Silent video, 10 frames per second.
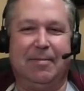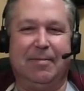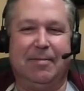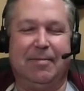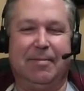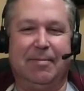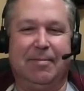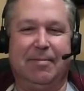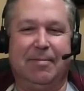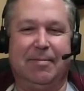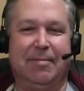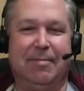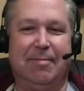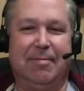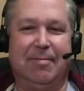
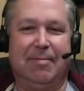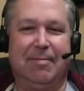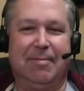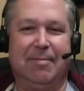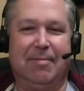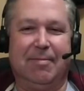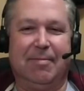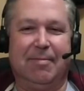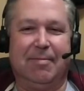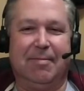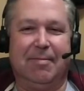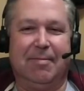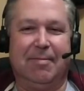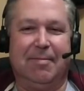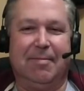
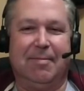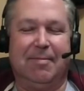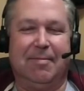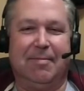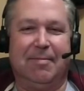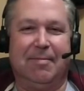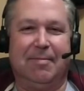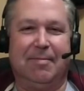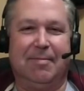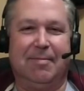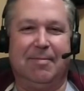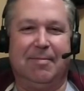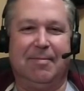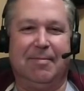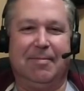
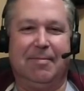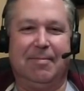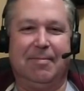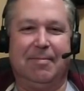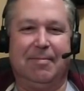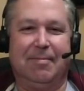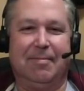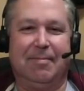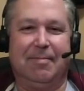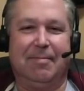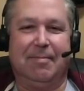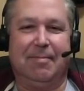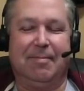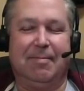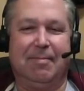
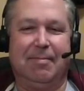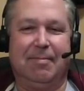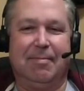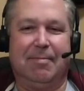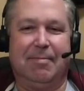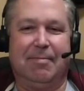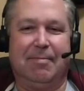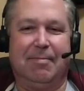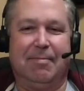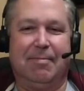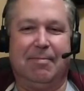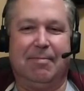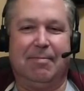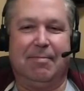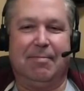
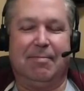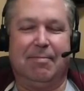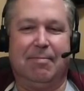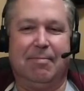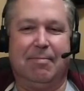(silent)